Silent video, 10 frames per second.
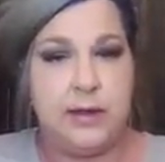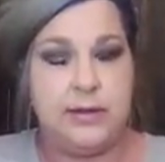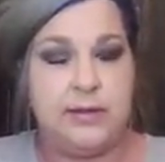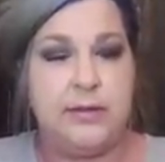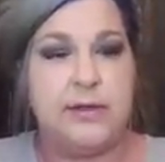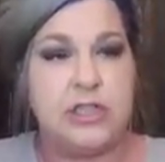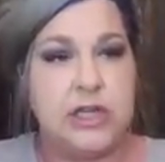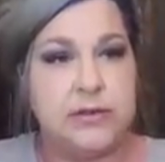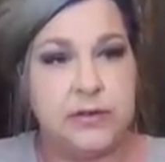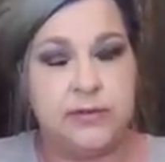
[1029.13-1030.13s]
this is a
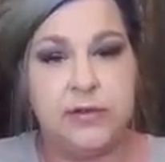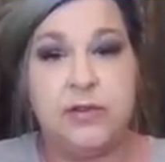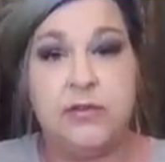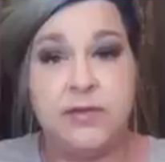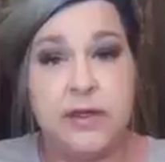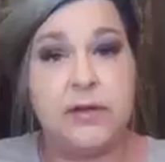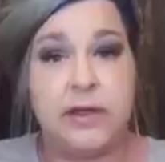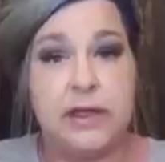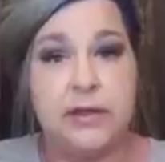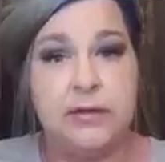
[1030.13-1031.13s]
shelter for
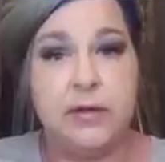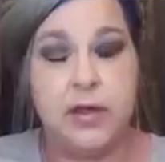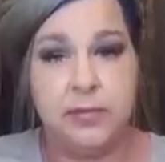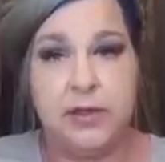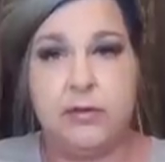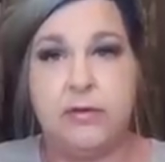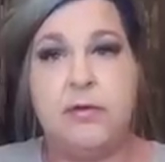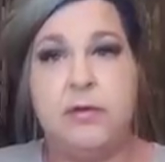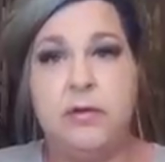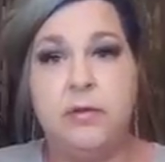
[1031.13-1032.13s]
severely
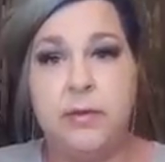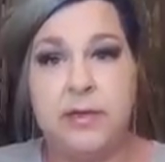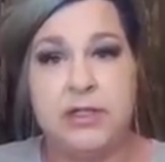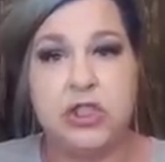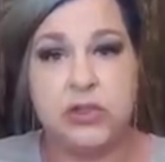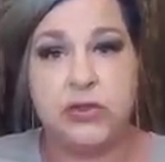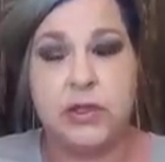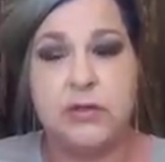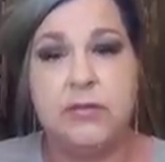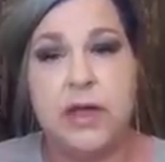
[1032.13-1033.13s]
abused women and children.